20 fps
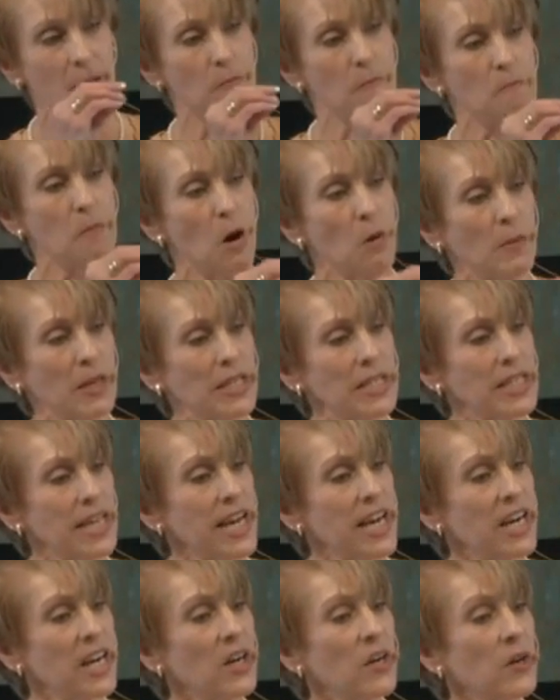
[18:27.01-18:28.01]
a
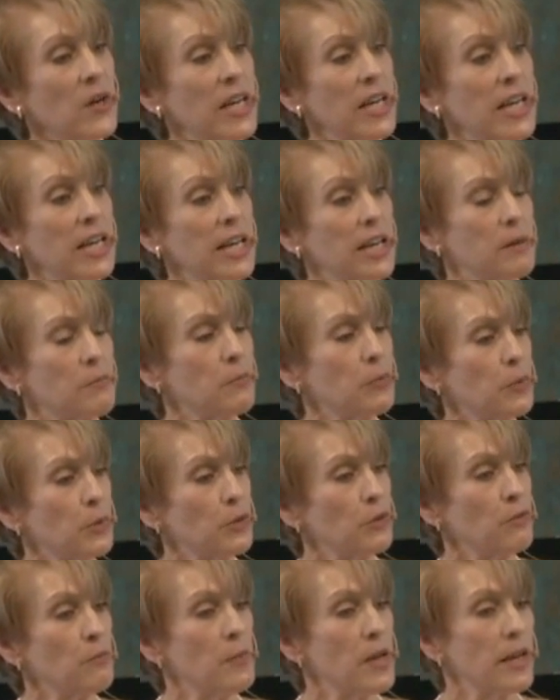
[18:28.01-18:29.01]
momentary
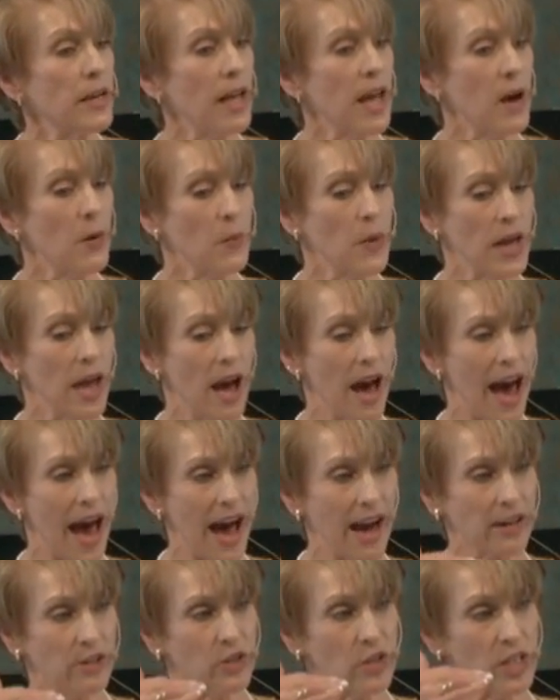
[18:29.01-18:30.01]
improvement and we
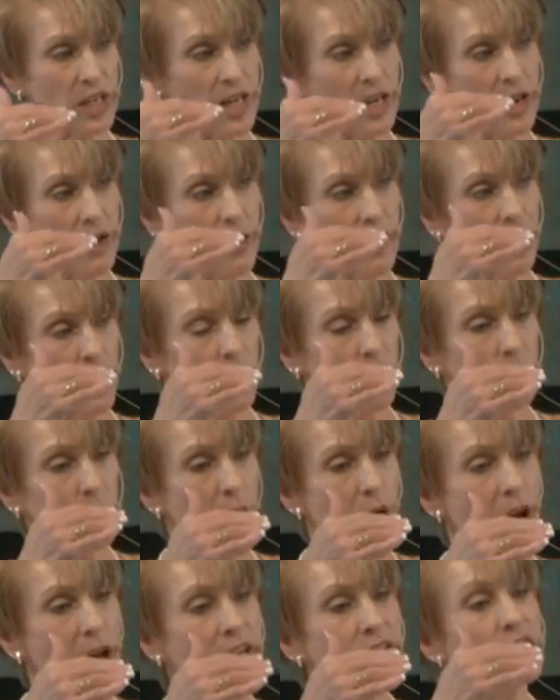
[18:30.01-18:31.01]
actually
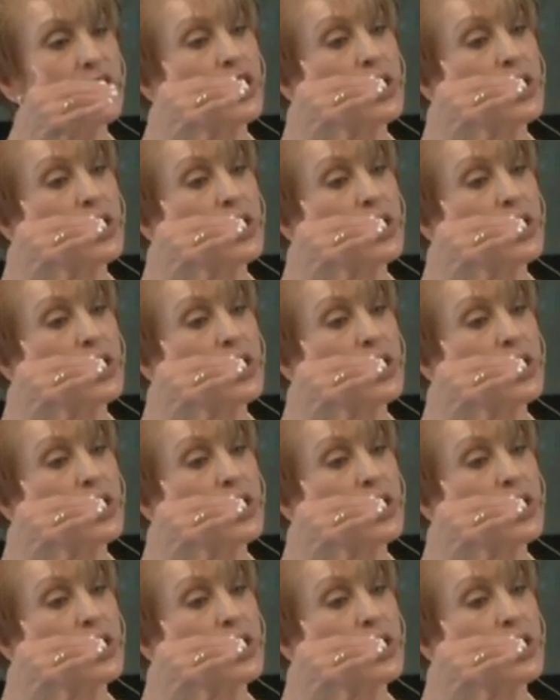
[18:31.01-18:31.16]
rise